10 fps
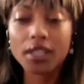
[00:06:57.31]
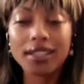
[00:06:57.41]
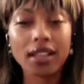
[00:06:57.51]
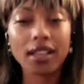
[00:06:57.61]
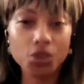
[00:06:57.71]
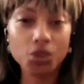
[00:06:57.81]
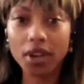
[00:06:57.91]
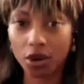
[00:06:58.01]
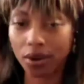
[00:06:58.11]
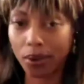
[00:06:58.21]
yes, you can
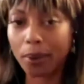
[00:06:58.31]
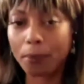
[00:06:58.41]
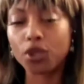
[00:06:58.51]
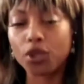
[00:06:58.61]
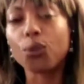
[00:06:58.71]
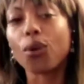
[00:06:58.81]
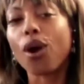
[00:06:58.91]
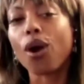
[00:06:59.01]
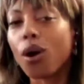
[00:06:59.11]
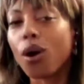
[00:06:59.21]
outgrow it, but you
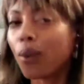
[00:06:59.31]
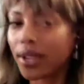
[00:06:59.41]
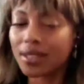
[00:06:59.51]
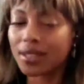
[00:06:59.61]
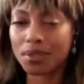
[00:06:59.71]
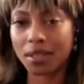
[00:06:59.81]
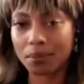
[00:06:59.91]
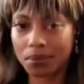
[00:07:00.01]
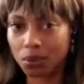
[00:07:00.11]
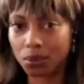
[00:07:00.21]
are always
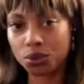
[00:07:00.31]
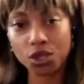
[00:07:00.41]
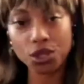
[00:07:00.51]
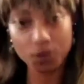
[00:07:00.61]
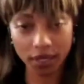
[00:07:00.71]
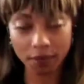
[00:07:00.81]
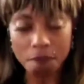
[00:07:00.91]
susceptible to it.